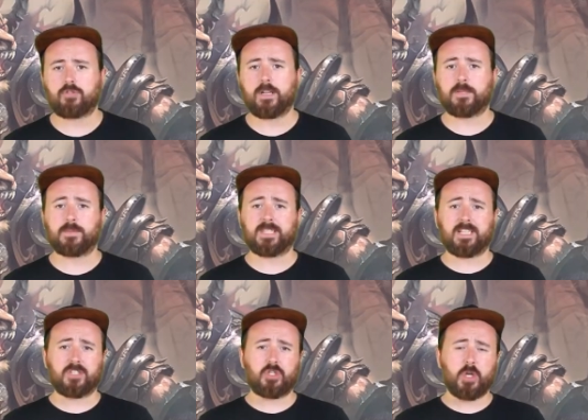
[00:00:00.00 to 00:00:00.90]
trying to
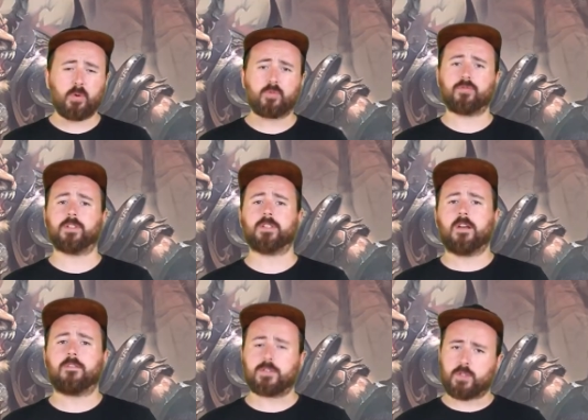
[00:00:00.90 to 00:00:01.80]
possess children
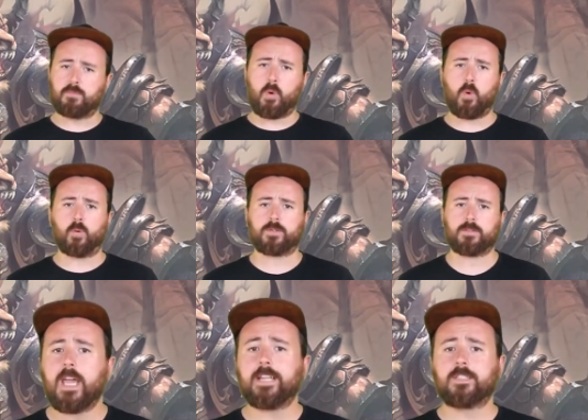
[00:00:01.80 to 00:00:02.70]
for sport.
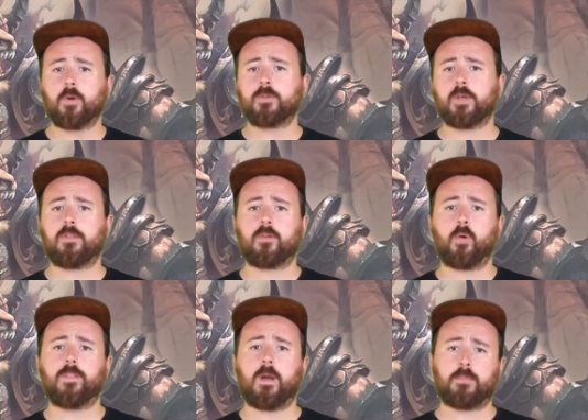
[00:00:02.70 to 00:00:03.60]
It is also
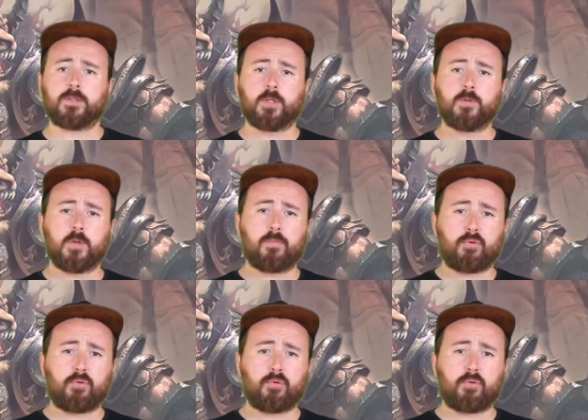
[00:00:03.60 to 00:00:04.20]
thought that Pazuzu